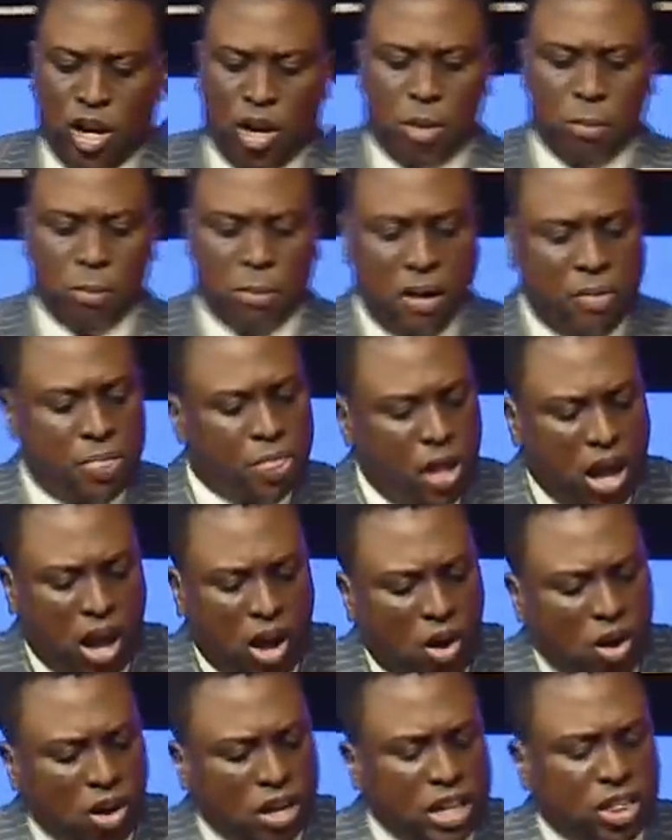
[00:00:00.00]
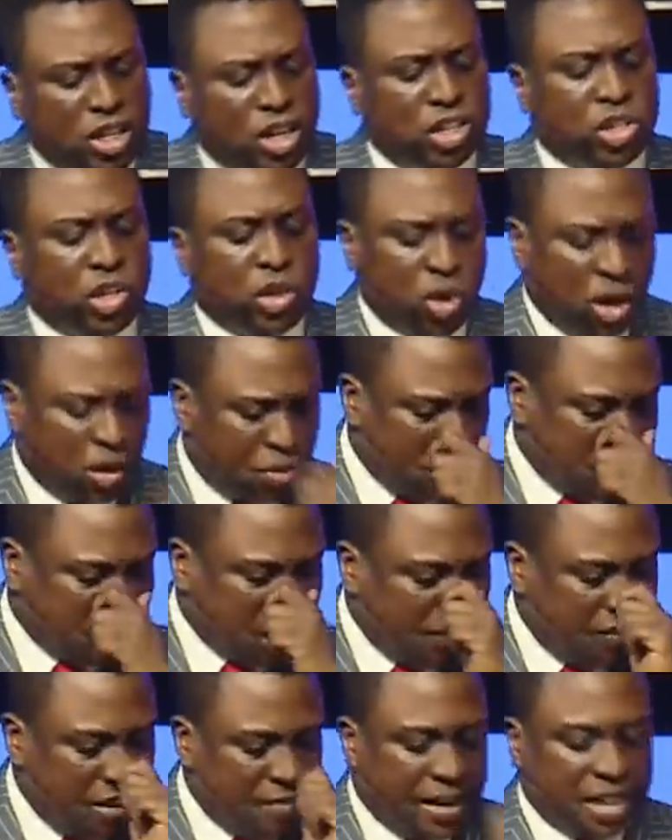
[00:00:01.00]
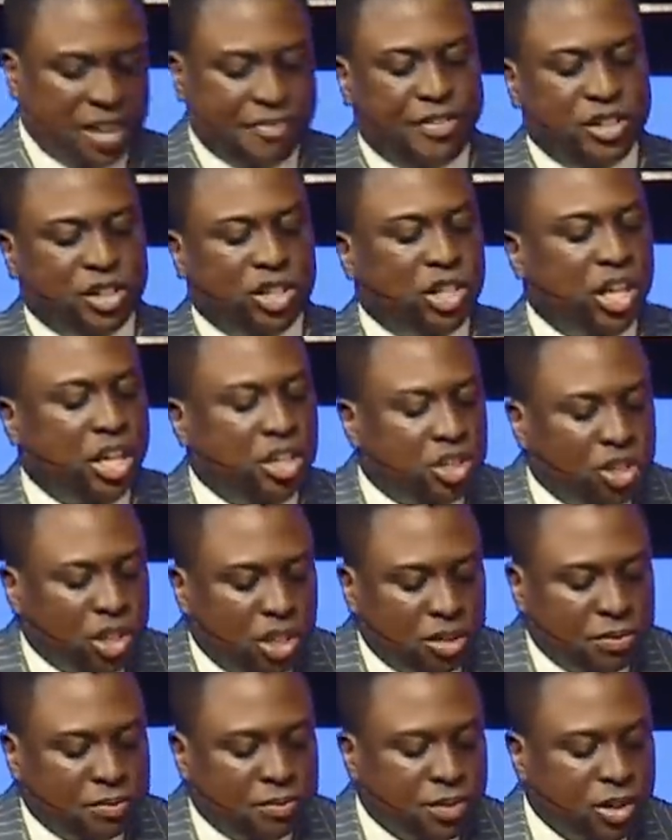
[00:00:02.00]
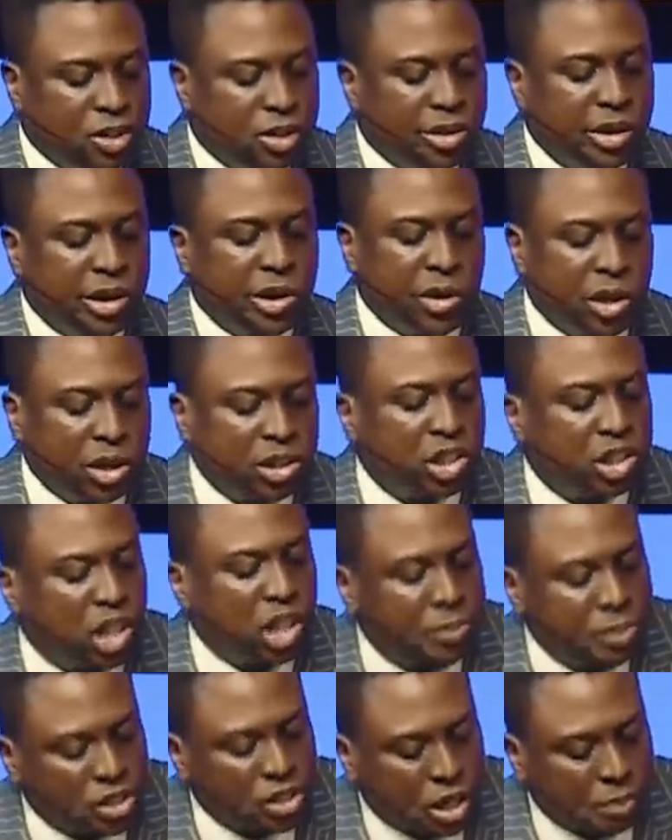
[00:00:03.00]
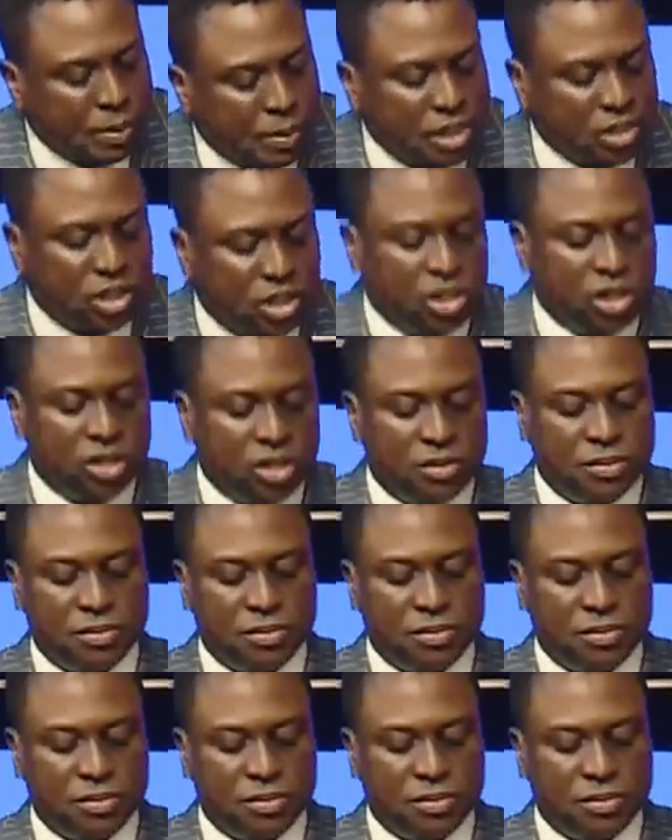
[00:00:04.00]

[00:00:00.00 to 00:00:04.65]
But not only does growth determine manifestation, growth determines capacity.